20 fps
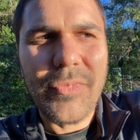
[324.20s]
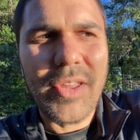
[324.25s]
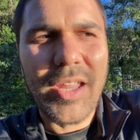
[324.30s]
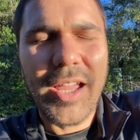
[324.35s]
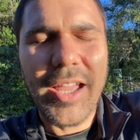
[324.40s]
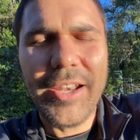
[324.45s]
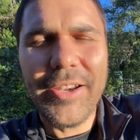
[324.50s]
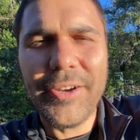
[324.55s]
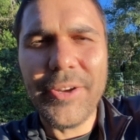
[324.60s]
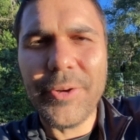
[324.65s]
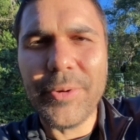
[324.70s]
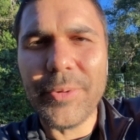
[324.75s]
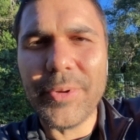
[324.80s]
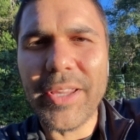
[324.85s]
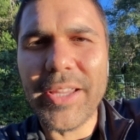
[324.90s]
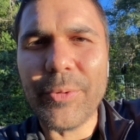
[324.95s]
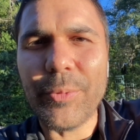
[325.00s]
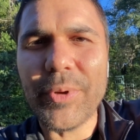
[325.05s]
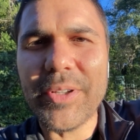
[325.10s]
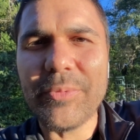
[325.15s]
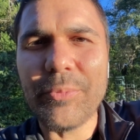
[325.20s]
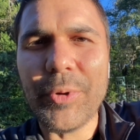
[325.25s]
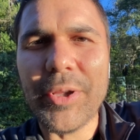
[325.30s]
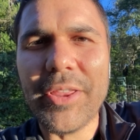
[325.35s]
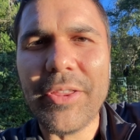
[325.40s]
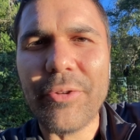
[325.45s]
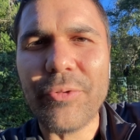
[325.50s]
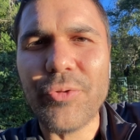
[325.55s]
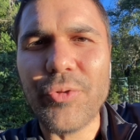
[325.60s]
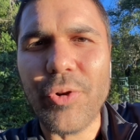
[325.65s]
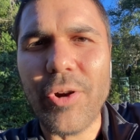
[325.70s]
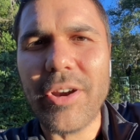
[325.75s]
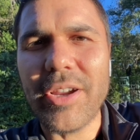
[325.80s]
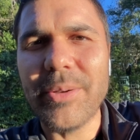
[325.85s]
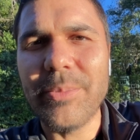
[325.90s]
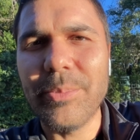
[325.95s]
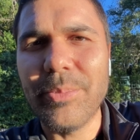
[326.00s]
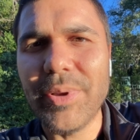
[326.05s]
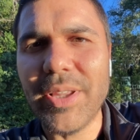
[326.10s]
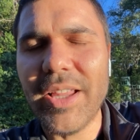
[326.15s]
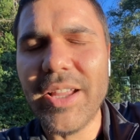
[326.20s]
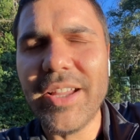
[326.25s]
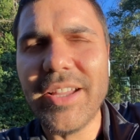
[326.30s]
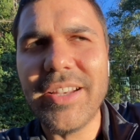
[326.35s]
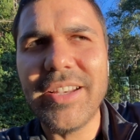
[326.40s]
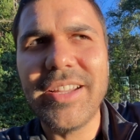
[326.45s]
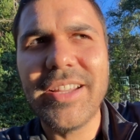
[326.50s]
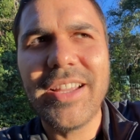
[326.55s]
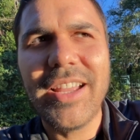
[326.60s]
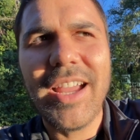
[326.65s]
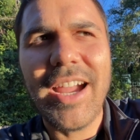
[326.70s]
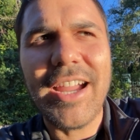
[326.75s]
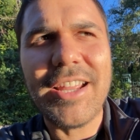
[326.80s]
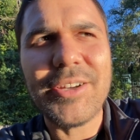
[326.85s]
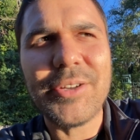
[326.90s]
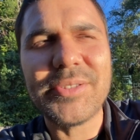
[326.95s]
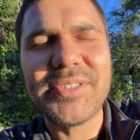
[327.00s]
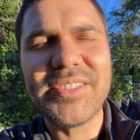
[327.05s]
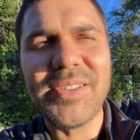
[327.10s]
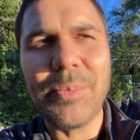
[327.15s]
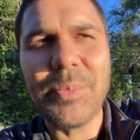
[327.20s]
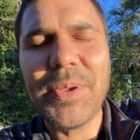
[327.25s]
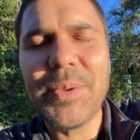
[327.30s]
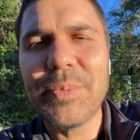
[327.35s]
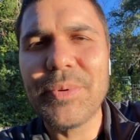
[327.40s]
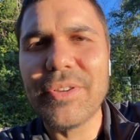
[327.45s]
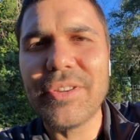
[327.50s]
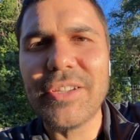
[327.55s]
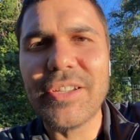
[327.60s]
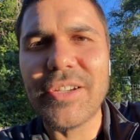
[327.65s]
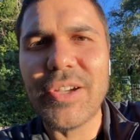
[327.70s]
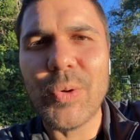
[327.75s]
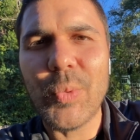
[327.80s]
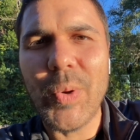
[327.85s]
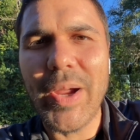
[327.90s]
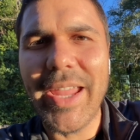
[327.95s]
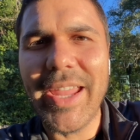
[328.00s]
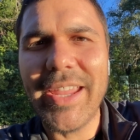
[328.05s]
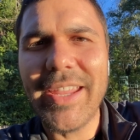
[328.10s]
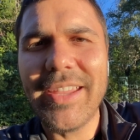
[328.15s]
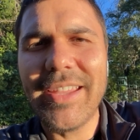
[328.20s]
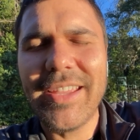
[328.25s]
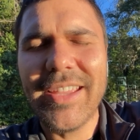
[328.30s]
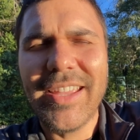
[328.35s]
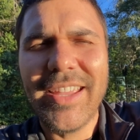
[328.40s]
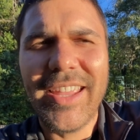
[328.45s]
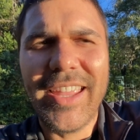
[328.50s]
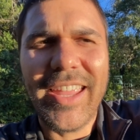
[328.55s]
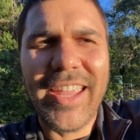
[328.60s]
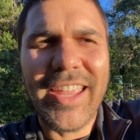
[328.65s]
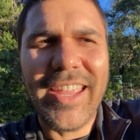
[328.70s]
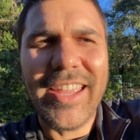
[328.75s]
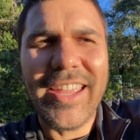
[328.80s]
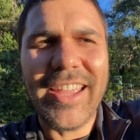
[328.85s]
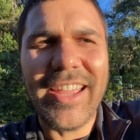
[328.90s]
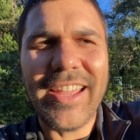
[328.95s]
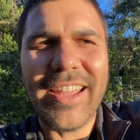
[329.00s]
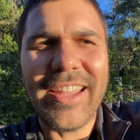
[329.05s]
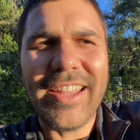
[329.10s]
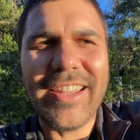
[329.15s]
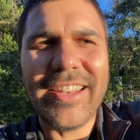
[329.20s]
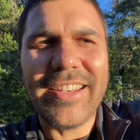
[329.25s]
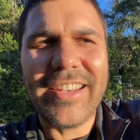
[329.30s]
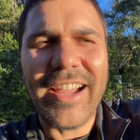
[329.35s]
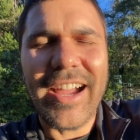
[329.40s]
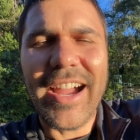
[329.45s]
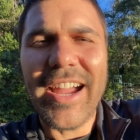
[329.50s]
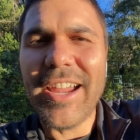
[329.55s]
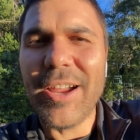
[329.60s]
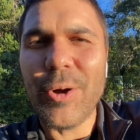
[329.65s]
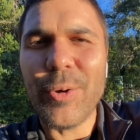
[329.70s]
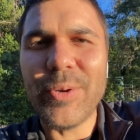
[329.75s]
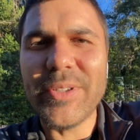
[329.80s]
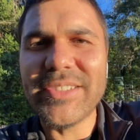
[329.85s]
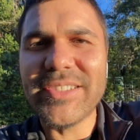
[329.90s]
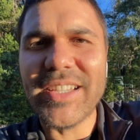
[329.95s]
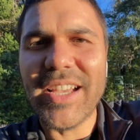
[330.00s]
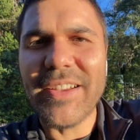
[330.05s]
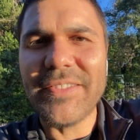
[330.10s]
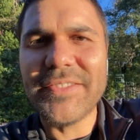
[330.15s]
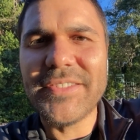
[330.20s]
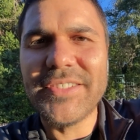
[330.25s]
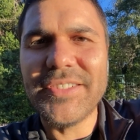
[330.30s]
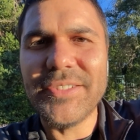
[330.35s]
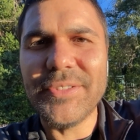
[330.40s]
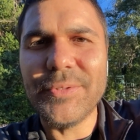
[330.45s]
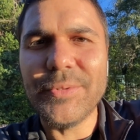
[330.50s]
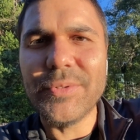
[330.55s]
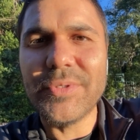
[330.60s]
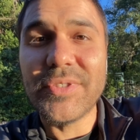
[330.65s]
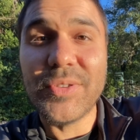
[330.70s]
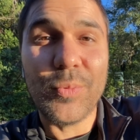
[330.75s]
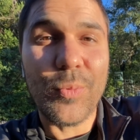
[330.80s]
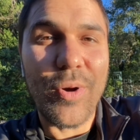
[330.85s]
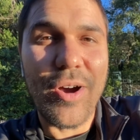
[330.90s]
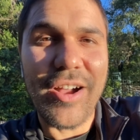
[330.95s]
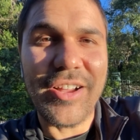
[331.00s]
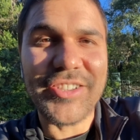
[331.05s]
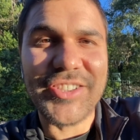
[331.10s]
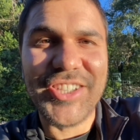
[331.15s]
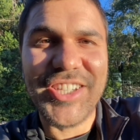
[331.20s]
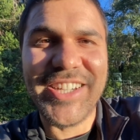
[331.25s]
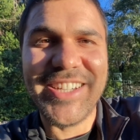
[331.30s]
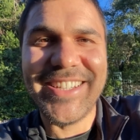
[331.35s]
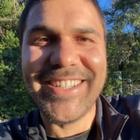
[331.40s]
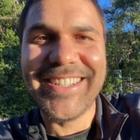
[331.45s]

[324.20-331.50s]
don't know, like when they're drawing blood, I know some people look away, and I always have to watch.